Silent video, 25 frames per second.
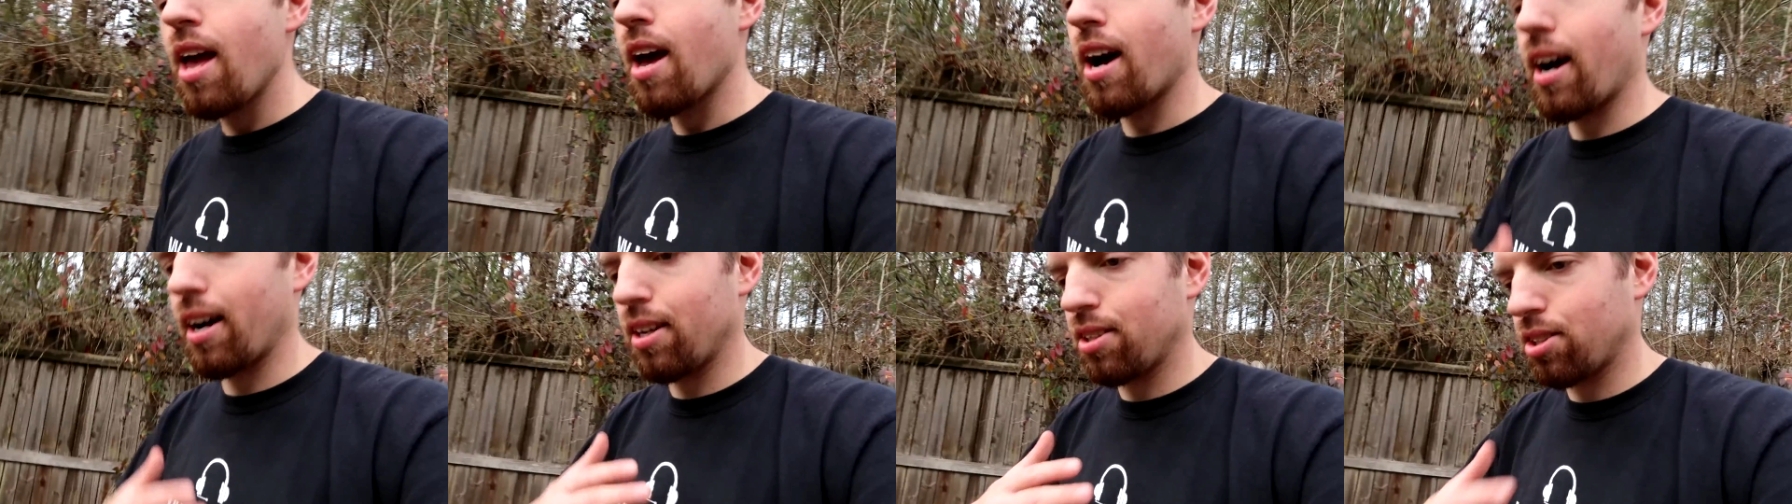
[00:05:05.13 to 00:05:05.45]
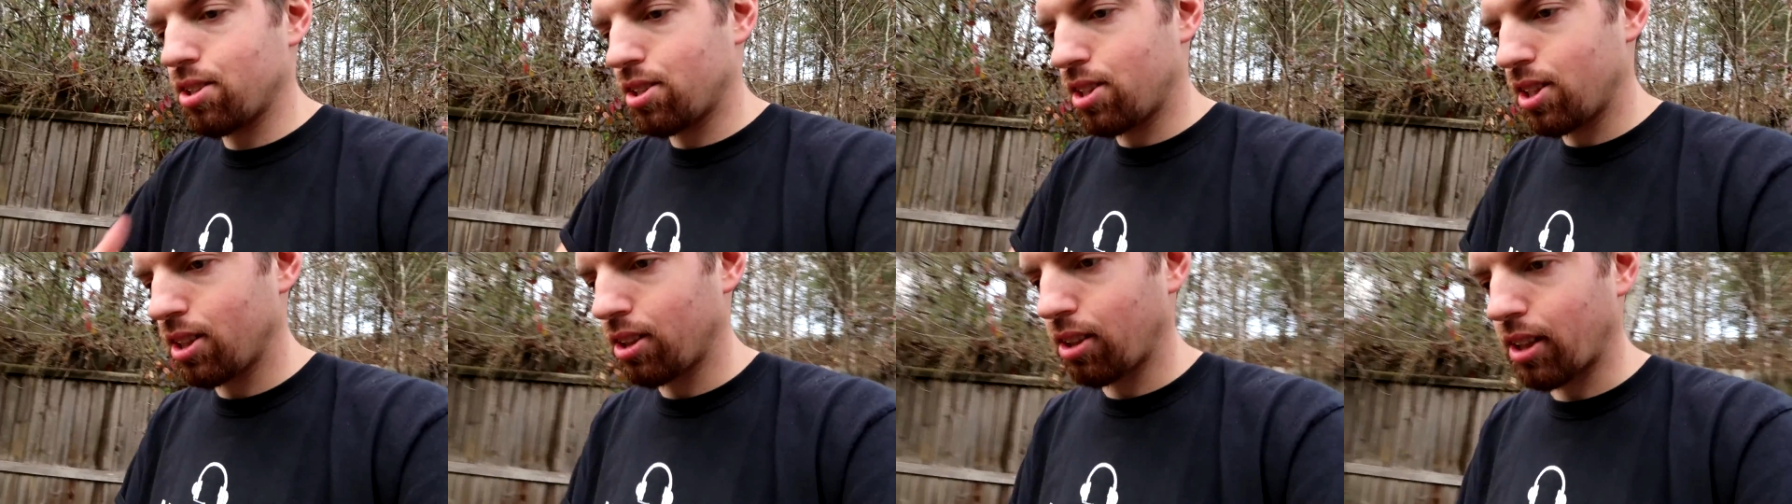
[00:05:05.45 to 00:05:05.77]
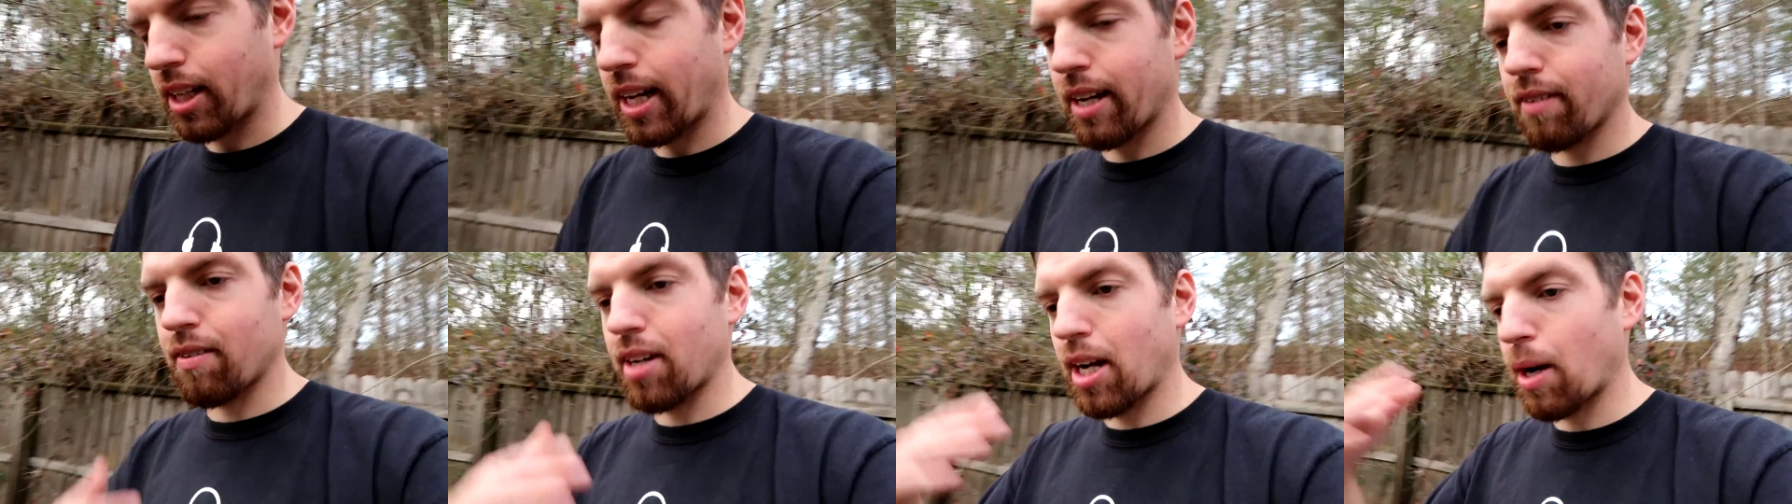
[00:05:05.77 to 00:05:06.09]
I still
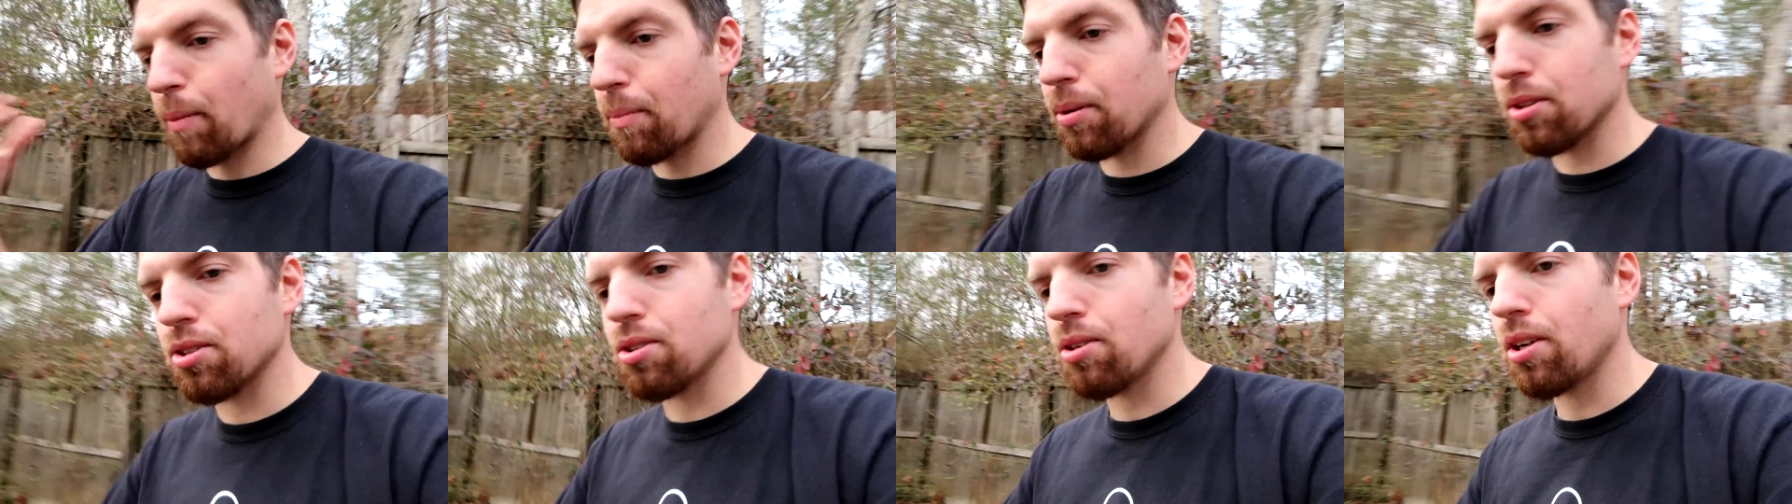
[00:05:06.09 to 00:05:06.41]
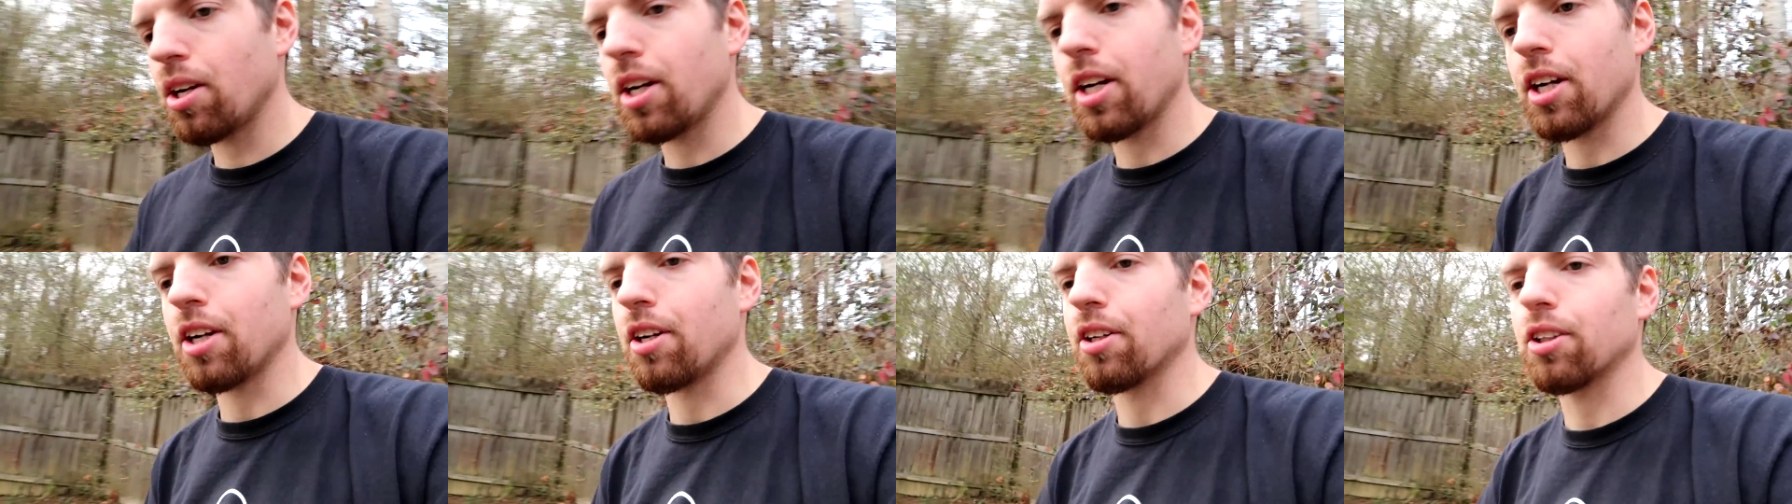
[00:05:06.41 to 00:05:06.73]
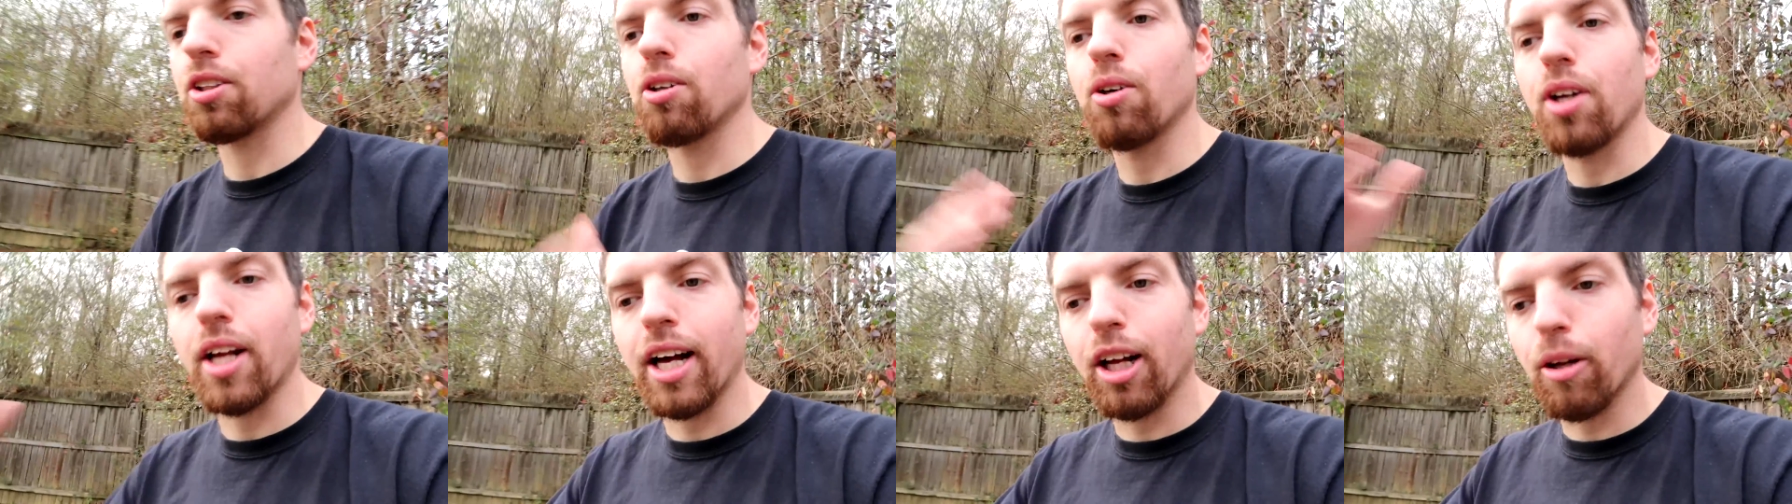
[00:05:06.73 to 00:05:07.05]
have an opportunity to
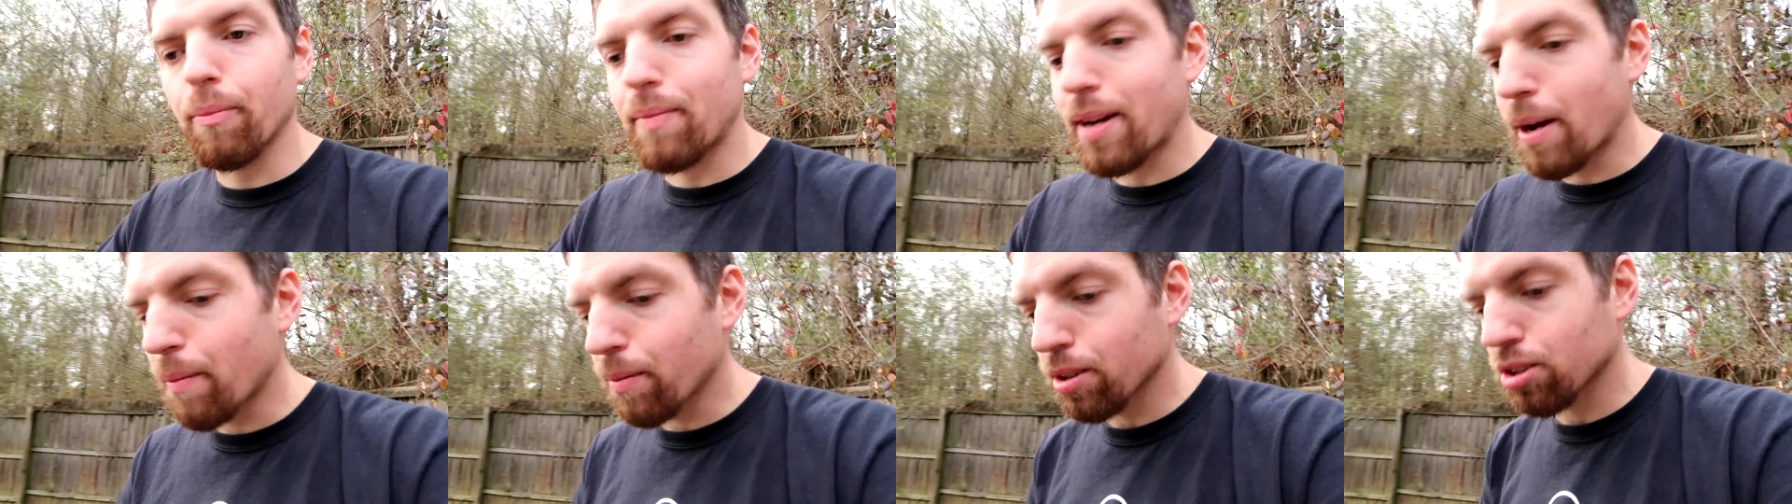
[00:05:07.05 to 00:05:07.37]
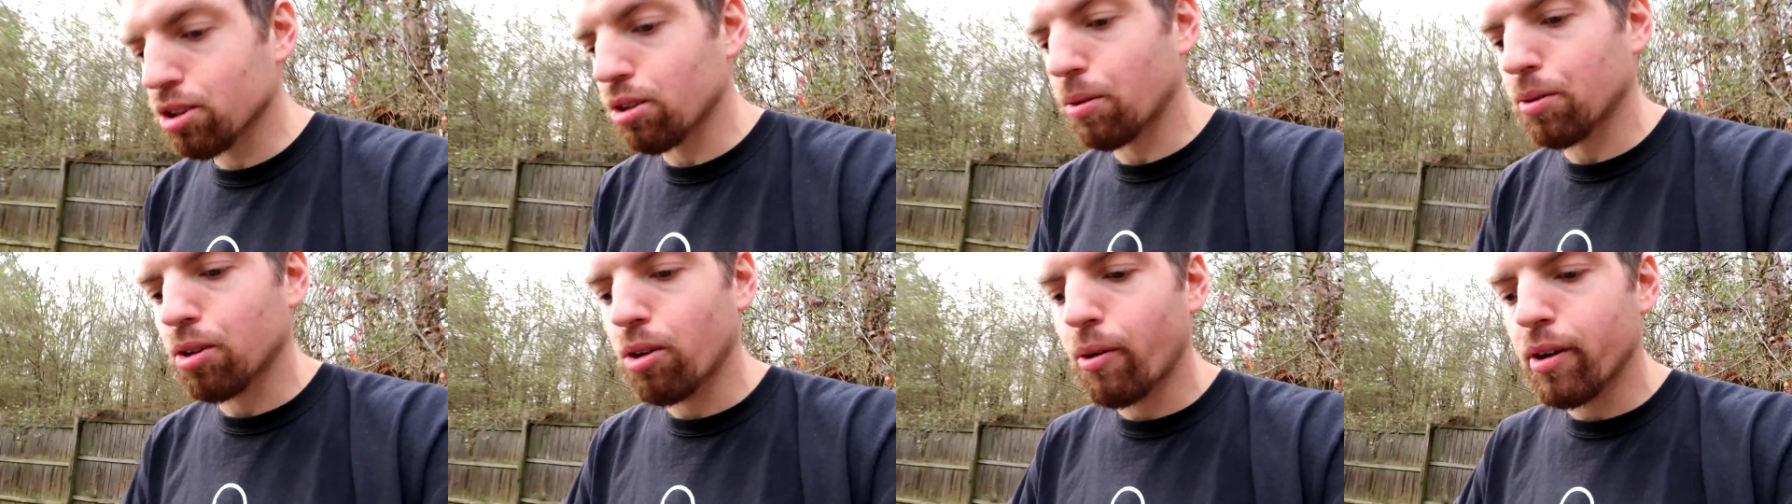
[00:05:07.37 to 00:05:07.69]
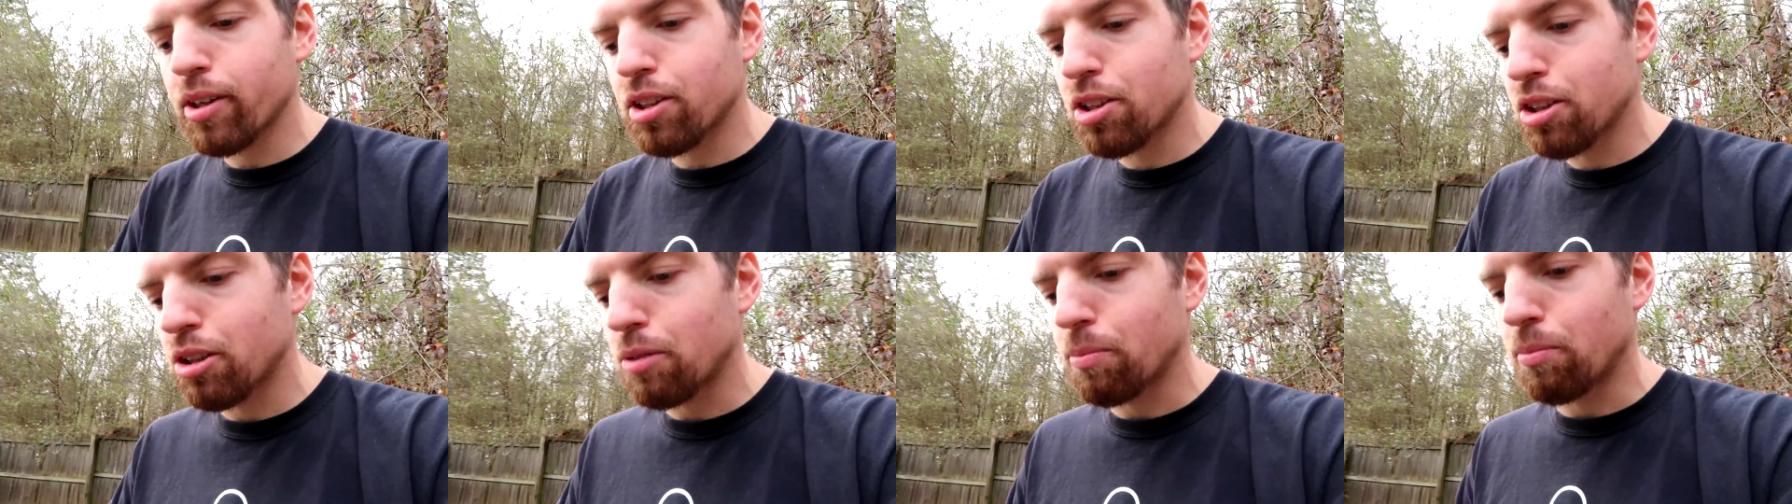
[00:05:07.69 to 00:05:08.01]
go to Alabama, so I'm
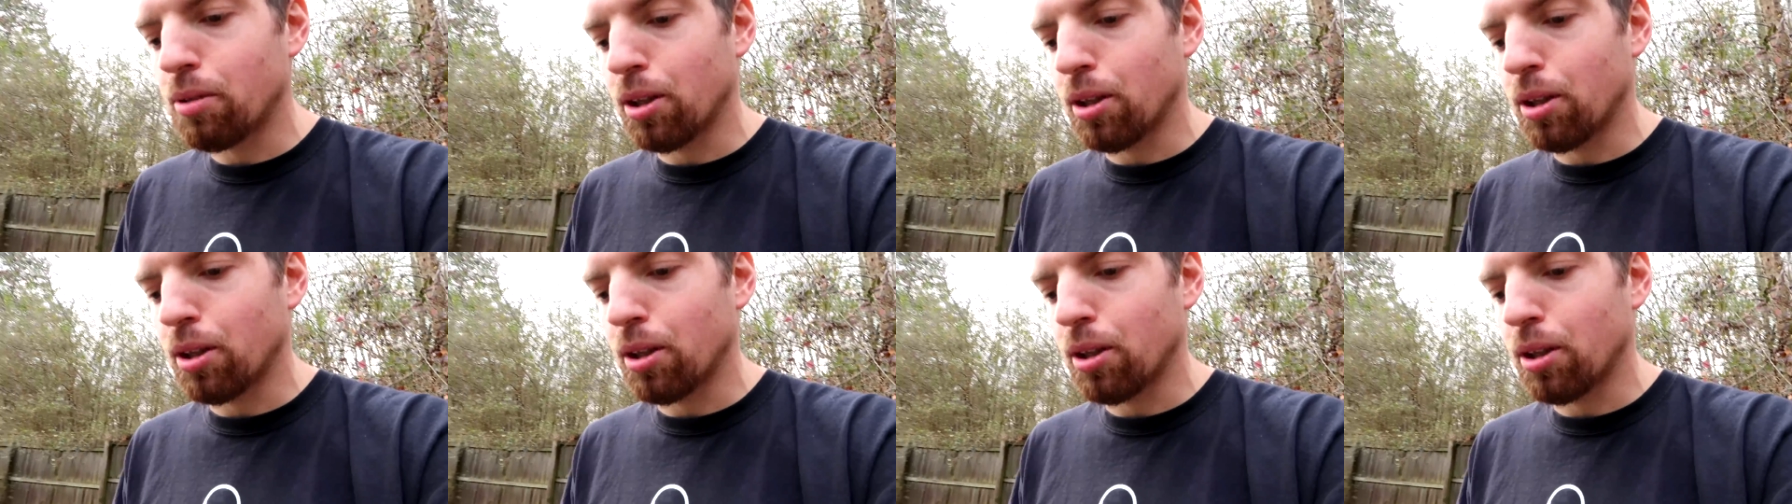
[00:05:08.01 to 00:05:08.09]
going to.